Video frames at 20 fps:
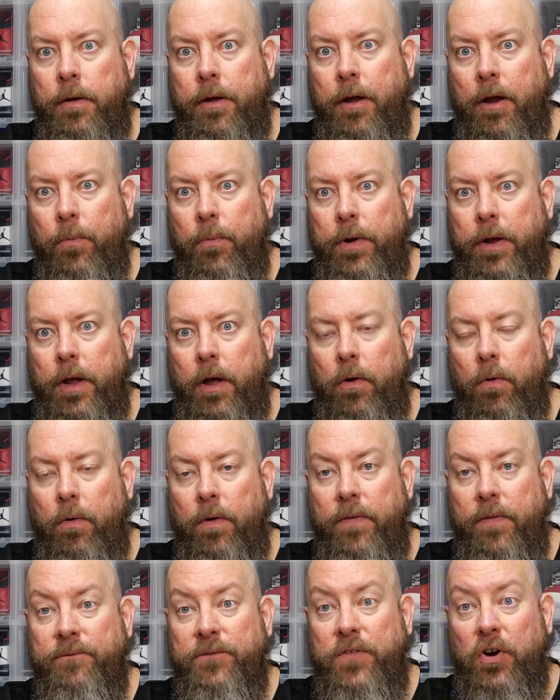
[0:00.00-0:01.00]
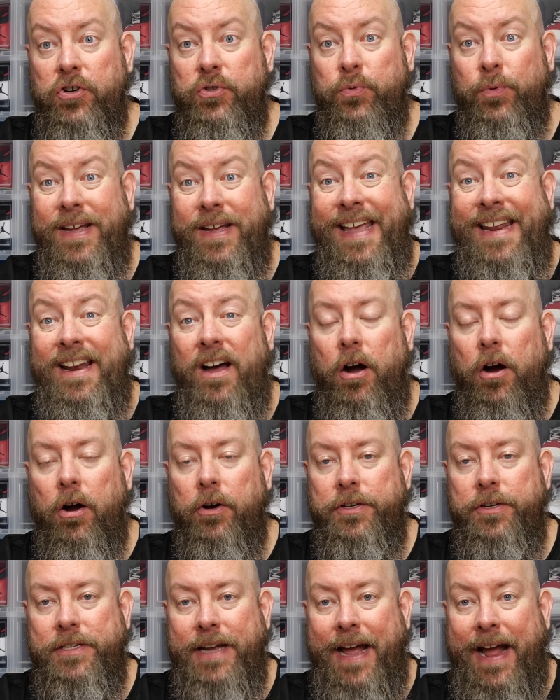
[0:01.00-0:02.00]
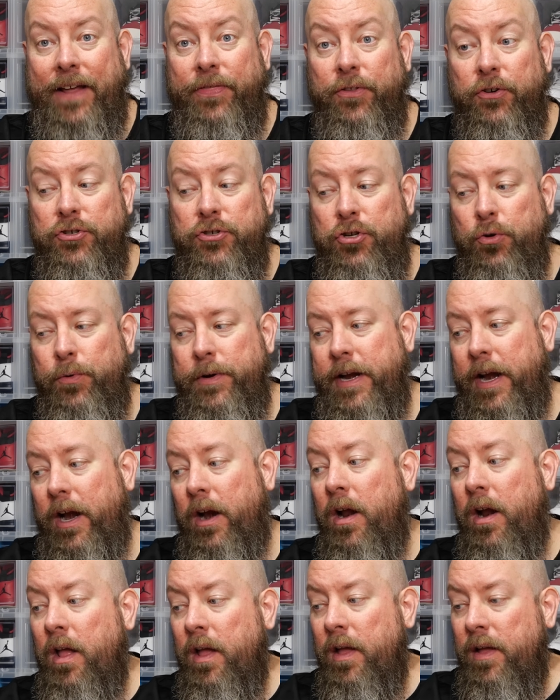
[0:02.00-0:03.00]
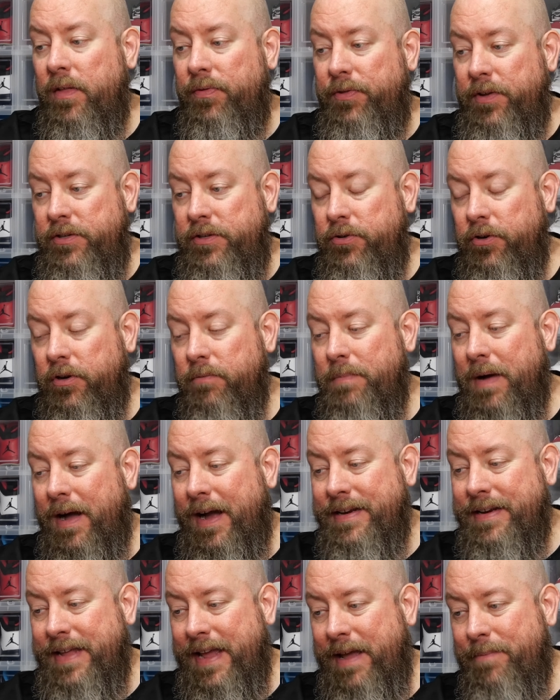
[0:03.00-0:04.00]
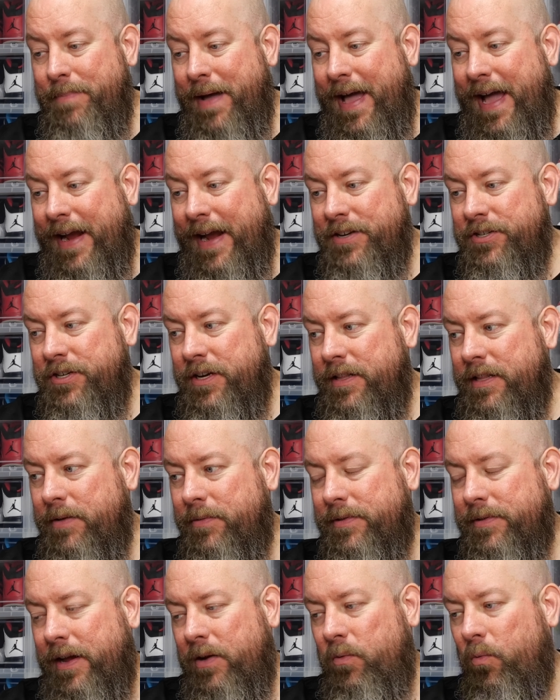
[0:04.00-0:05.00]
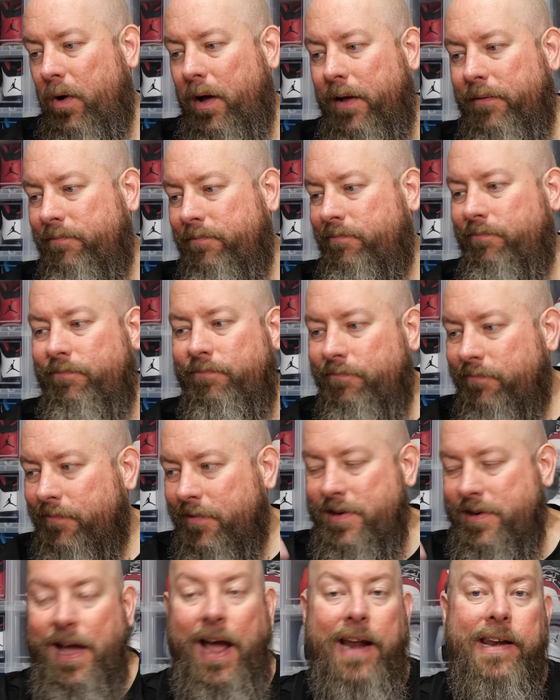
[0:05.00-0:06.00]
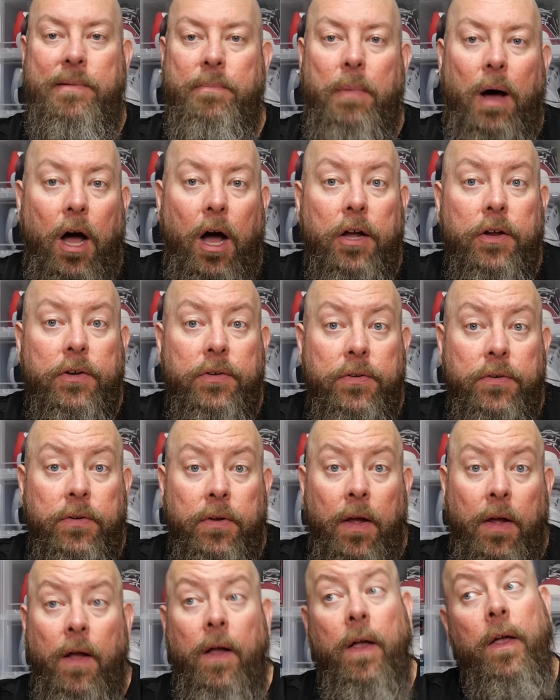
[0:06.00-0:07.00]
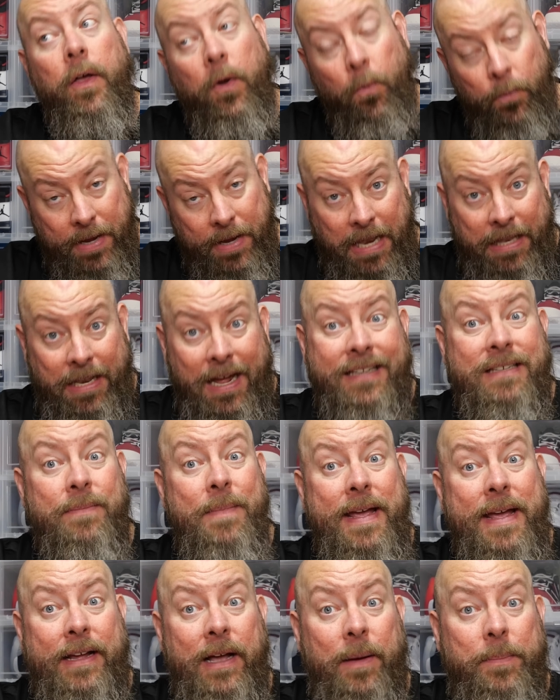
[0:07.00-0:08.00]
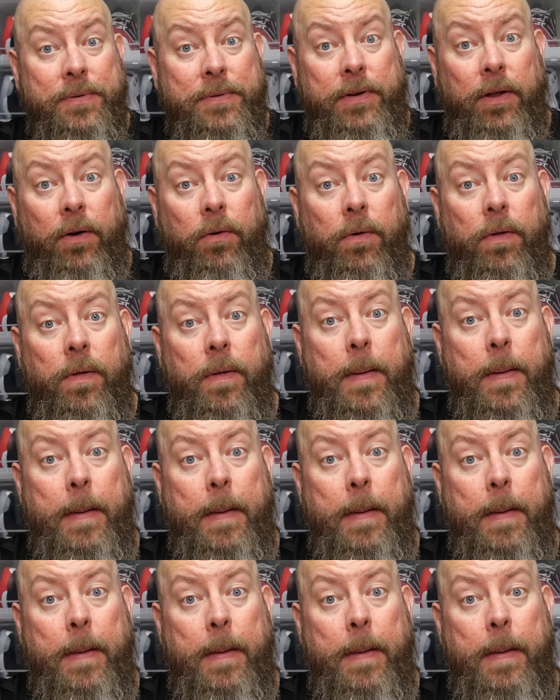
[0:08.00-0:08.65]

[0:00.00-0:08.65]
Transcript: Here we go. First one in a hard stack. There's two in here. These two combined, they had packaging that was like, what, 90 bucks? We got a lot to make up still.